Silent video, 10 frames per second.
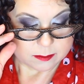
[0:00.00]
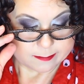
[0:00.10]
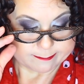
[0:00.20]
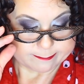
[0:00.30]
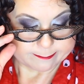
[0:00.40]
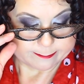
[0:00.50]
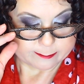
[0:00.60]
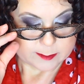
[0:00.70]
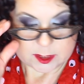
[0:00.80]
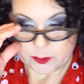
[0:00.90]
Hmm.
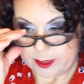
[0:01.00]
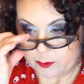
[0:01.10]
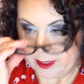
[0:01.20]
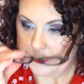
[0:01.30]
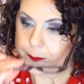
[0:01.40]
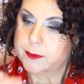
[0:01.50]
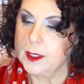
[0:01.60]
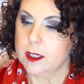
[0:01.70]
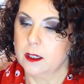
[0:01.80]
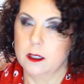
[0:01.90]
So anyway,
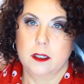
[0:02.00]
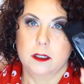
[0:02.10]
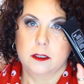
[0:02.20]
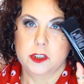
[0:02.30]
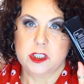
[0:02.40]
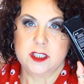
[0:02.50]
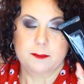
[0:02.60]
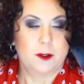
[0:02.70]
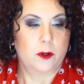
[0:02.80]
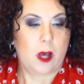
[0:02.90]
she
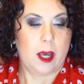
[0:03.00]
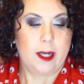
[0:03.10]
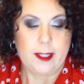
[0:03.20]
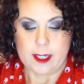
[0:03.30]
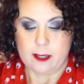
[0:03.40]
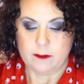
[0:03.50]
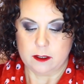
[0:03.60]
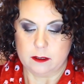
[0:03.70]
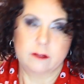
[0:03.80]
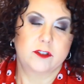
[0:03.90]
spoke highly of
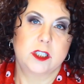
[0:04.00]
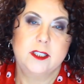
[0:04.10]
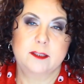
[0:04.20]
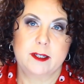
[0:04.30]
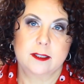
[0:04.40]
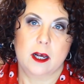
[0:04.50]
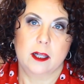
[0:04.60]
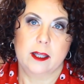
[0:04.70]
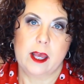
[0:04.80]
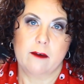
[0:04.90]
it. If she speaks
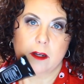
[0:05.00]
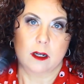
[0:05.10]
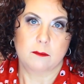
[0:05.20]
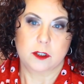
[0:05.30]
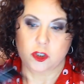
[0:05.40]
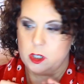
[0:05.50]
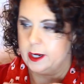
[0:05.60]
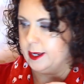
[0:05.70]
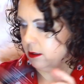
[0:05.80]
highly of it, I'm going to try